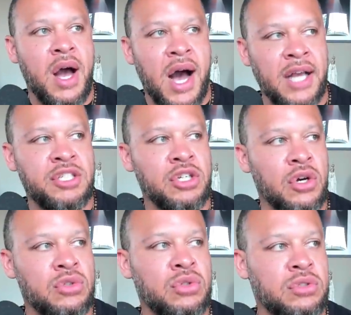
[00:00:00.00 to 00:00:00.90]
I should
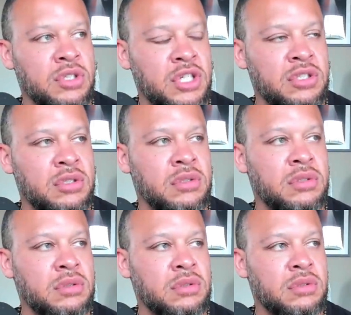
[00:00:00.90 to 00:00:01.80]
go to a traditional
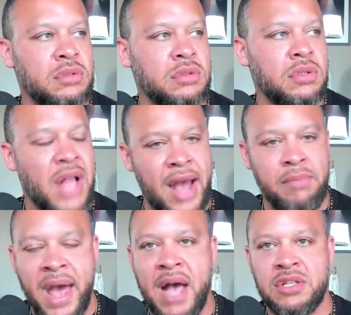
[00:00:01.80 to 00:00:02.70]
Latin
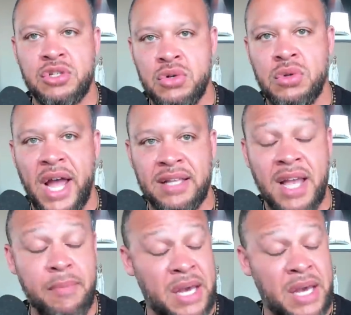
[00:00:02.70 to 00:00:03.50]
Mass too, like them.